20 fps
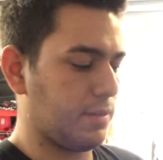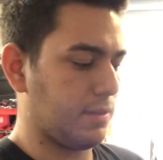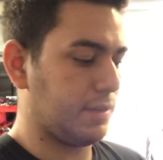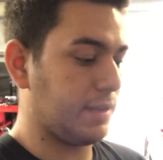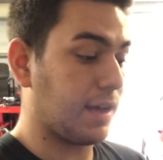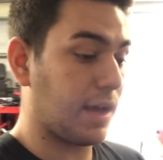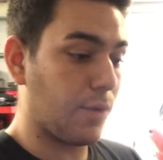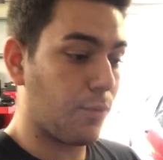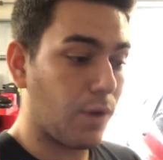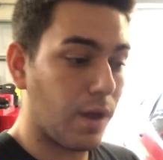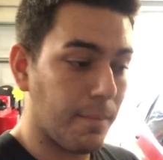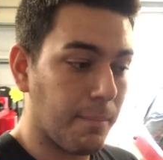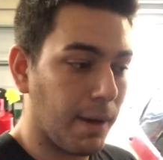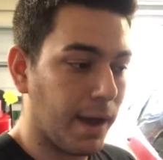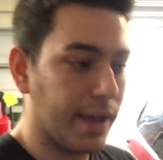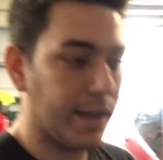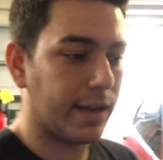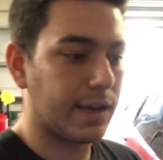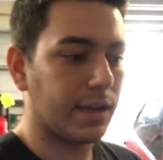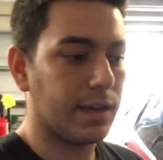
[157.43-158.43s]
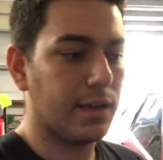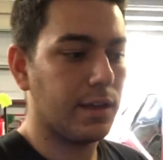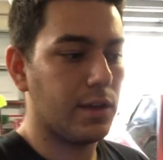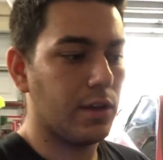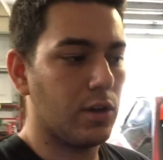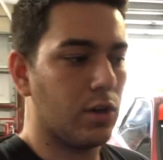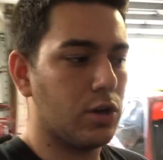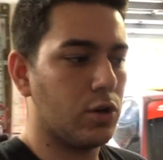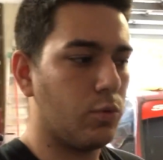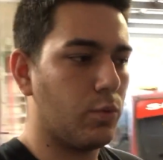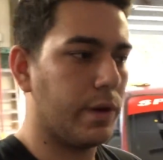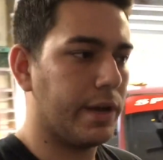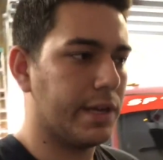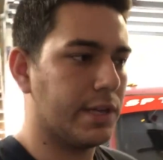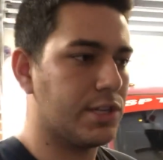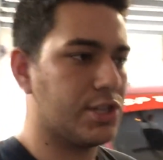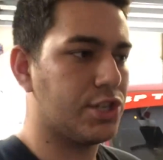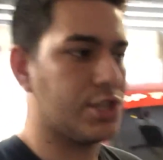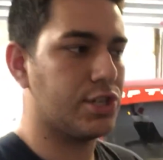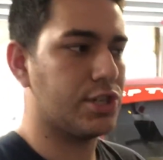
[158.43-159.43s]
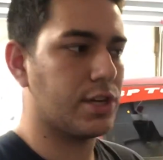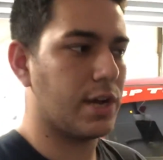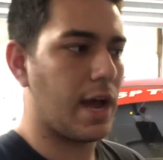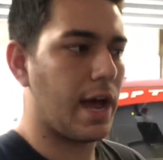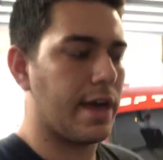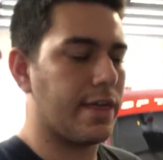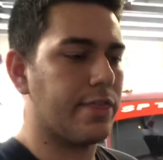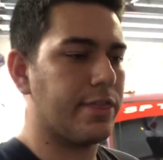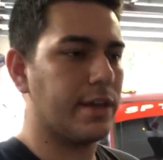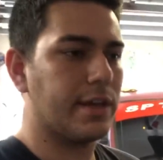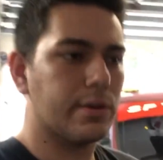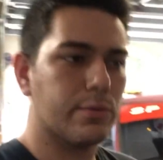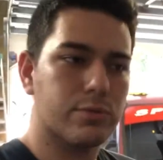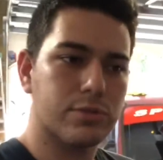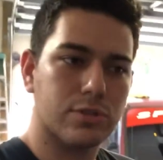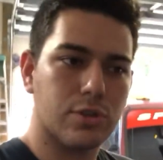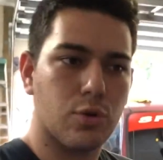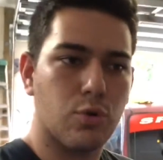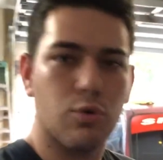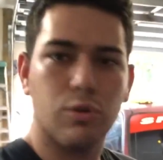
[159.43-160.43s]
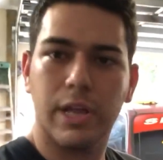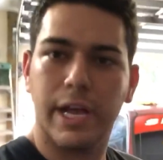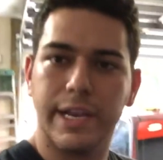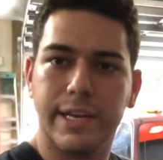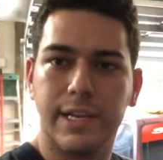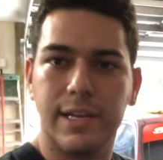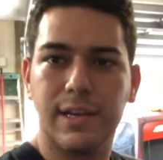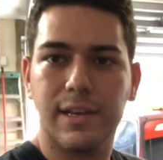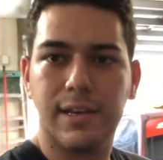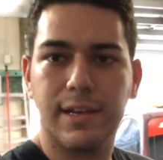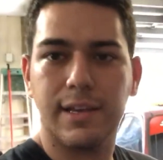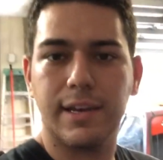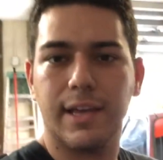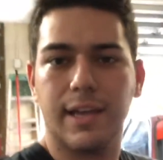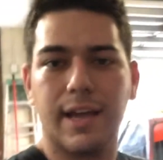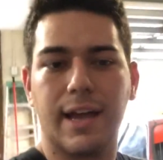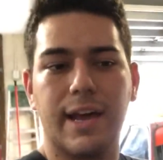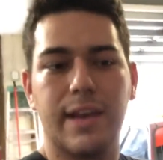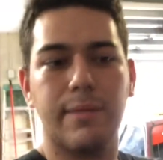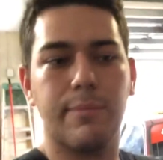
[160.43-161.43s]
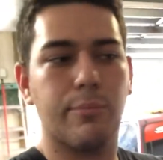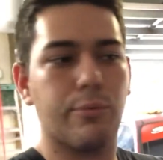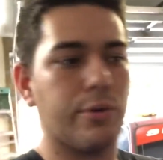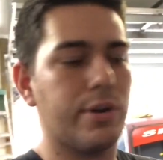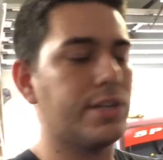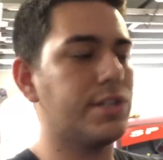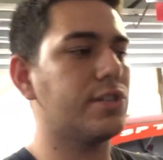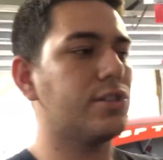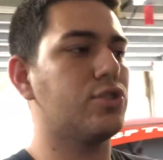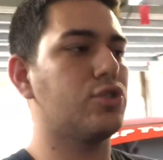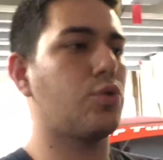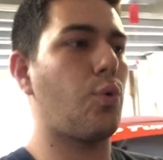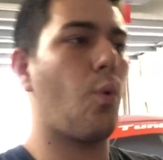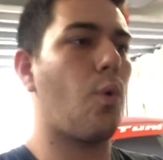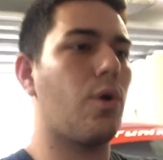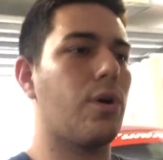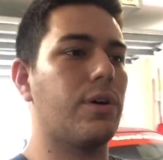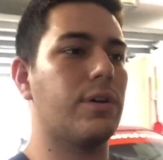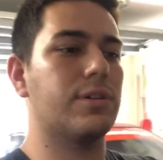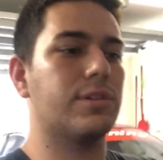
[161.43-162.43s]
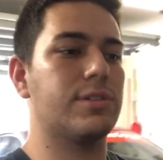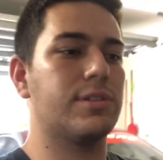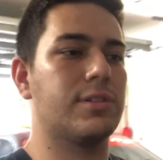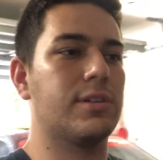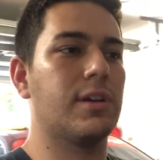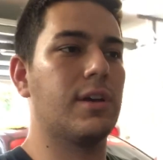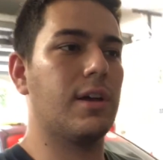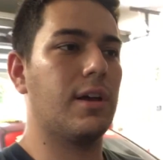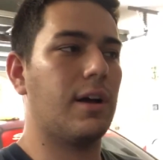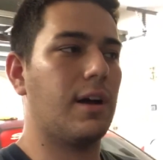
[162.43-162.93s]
DIY Mike, which I think it was a cool idea, and it kind of bridges towards